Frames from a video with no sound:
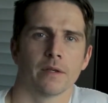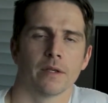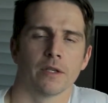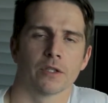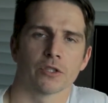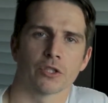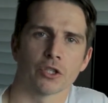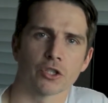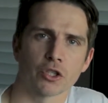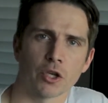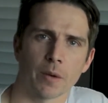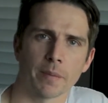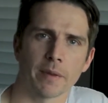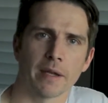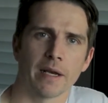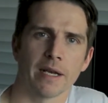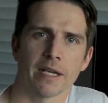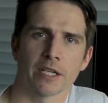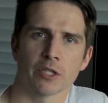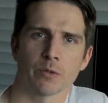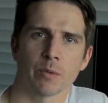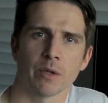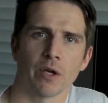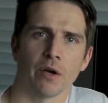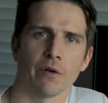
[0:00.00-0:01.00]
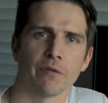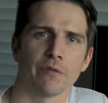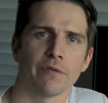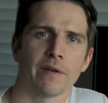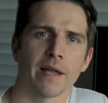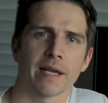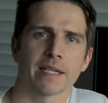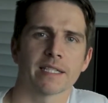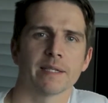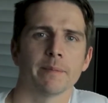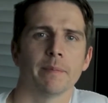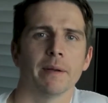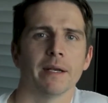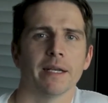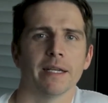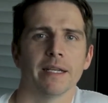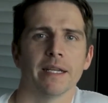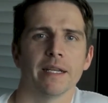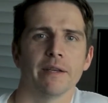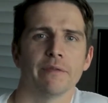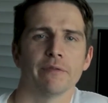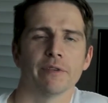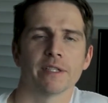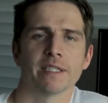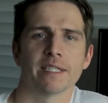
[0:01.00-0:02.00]
So top of the list, we've got
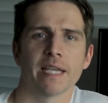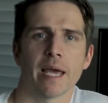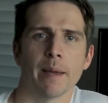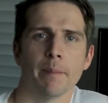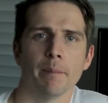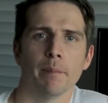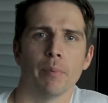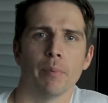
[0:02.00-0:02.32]
flexibility for 10